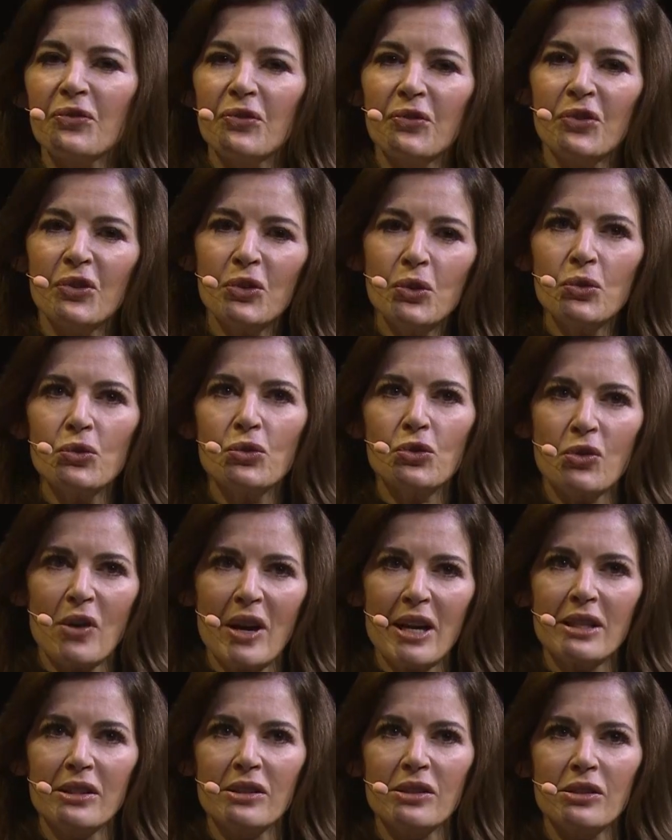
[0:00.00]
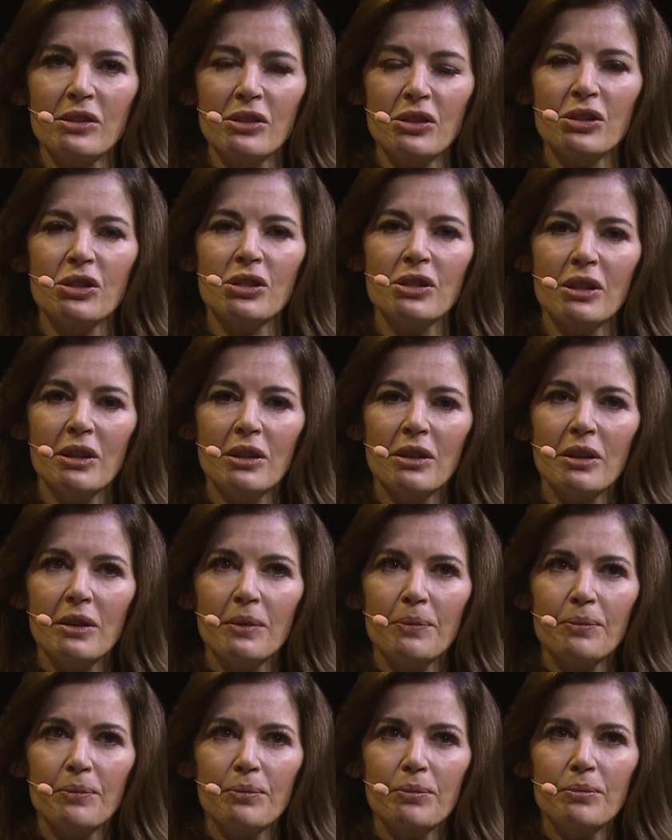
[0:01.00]
food trends
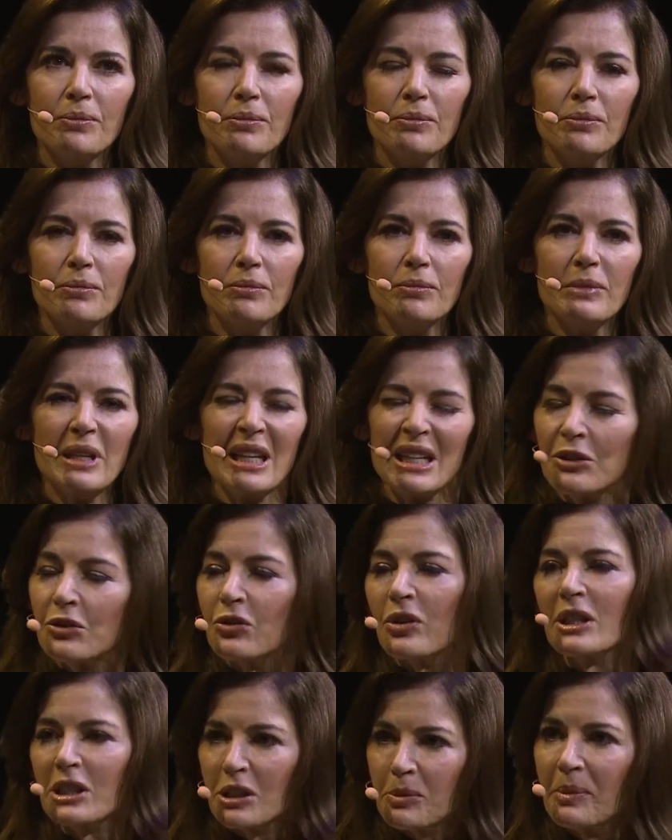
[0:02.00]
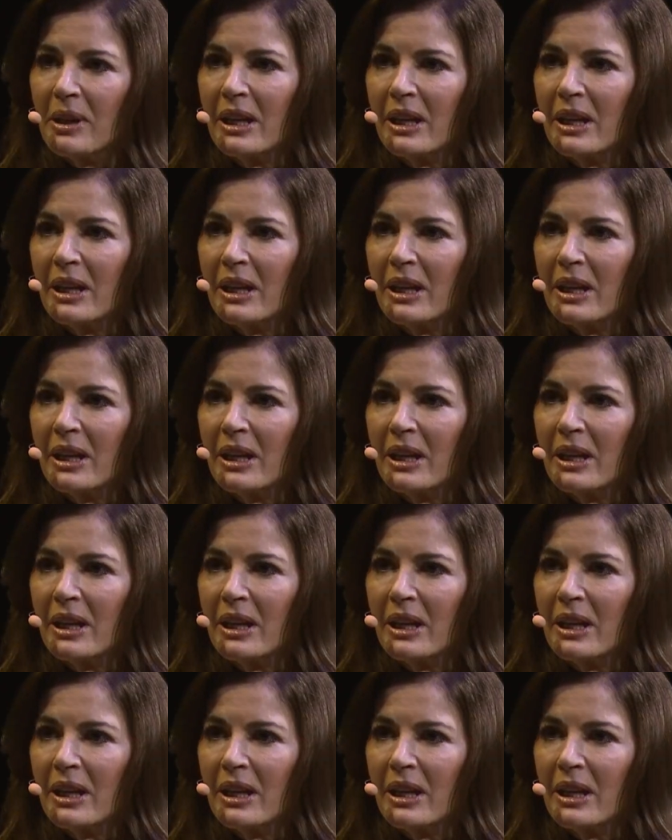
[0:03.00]
interest